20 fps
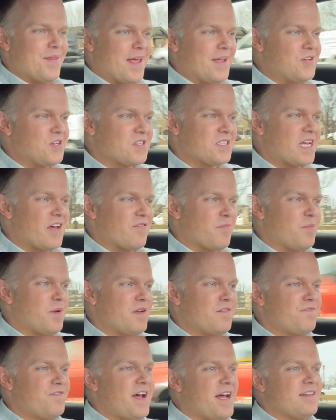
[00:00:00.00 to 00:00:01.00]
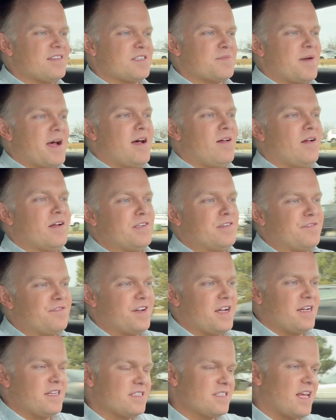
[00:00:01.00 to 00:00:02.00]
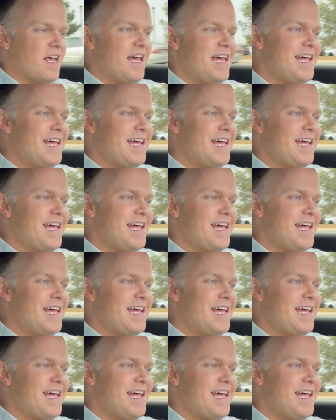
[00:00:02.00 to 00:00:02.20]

and just have a big fat smile on your face,